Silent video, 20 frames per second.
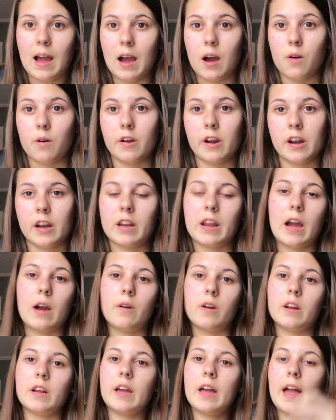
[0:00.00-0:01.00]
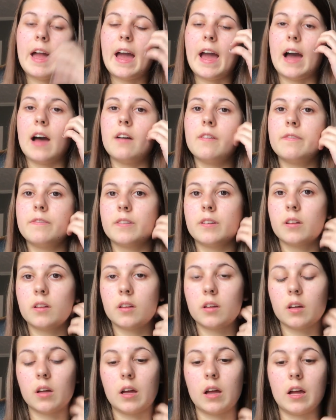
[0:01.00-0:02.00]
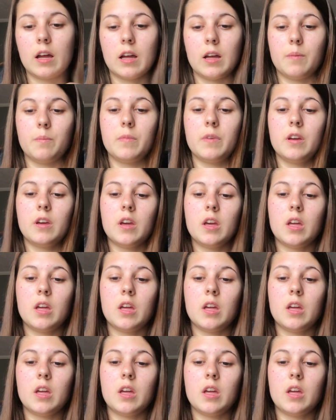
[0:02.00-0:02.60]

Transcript: hour and 1.5 hours.